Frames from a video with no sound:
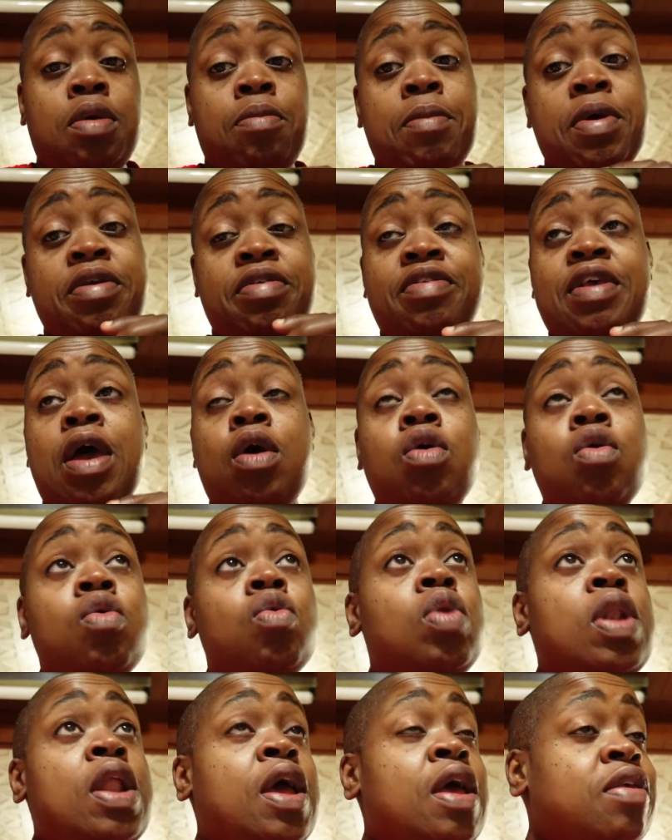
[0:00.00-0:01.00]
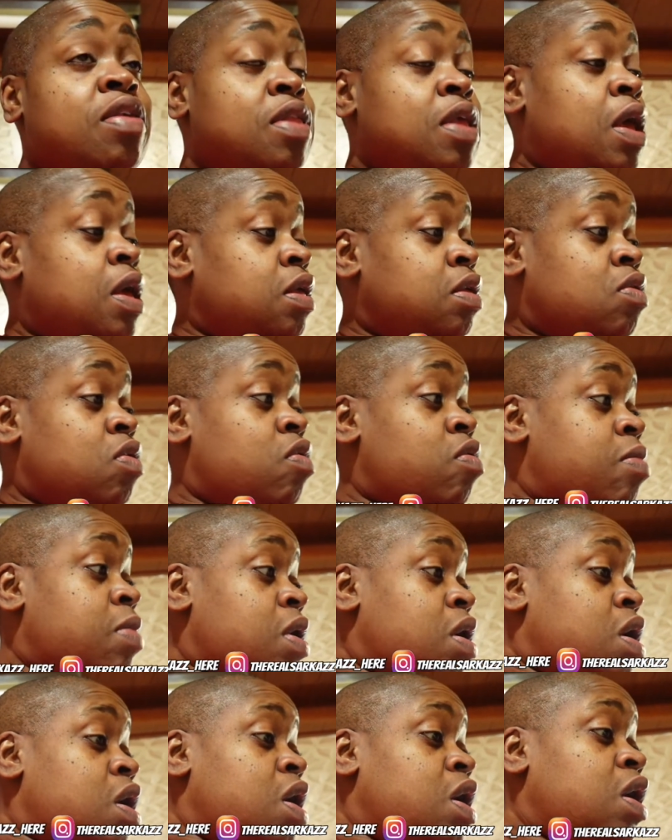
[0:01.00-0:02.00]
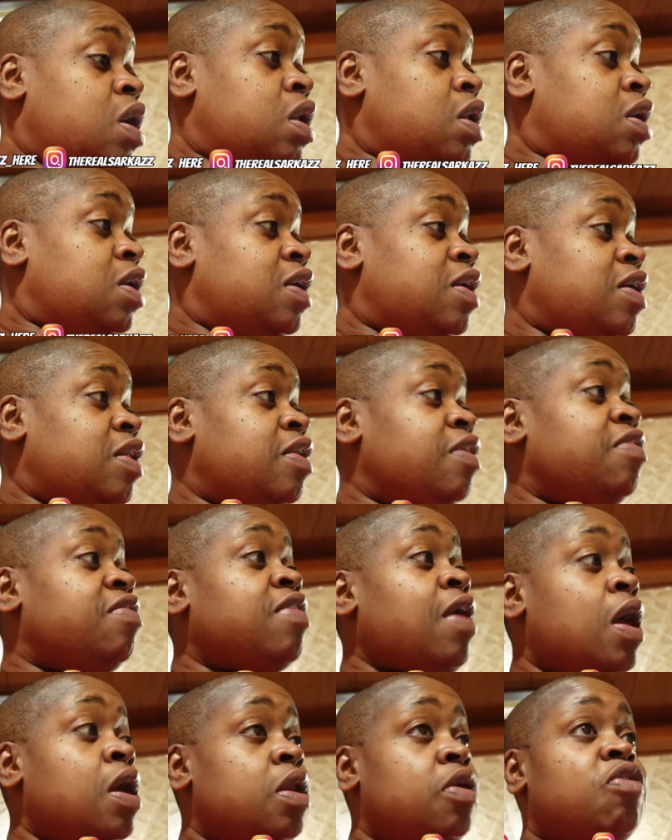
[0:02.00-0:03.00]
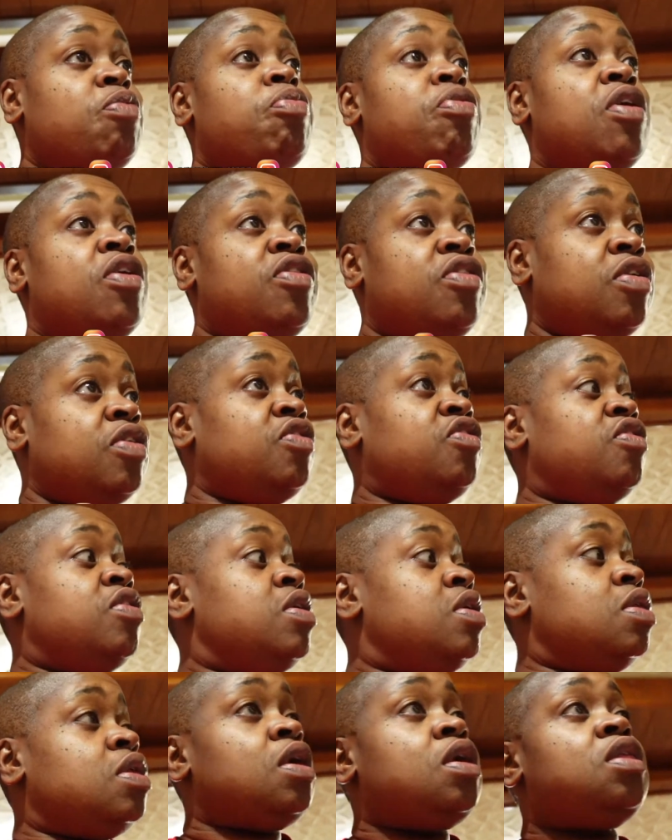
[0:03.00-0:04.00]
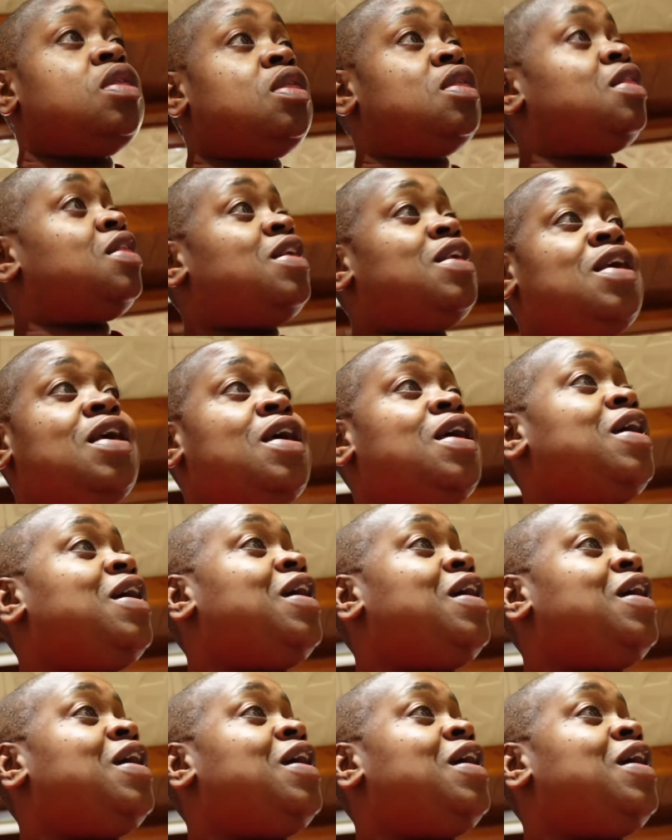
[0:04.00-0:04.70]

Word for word: My son, oh, last night, oh my God, the sinus pressure, Jesus.